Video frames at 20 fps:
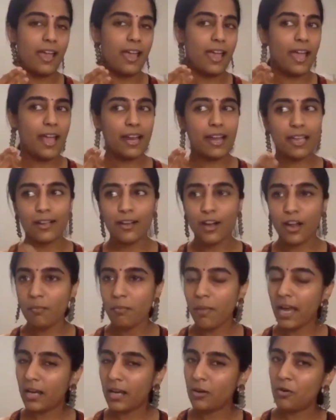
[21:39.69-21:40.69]
And I got
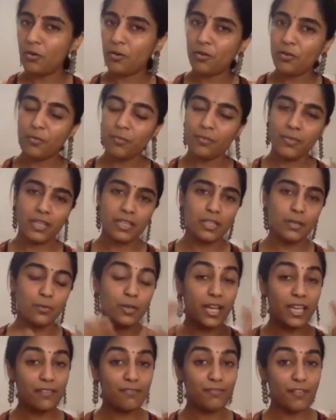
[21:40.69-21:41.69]
back home, and there were
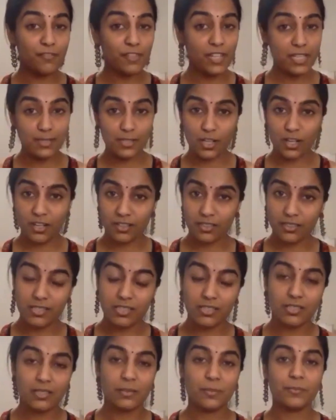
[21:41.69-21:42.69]
like 50
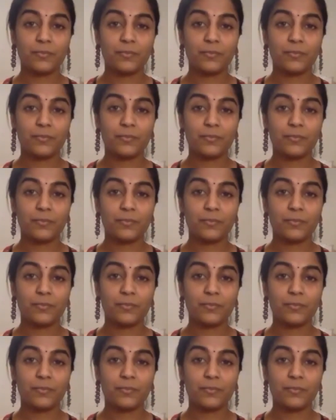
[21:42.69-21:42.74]
songs,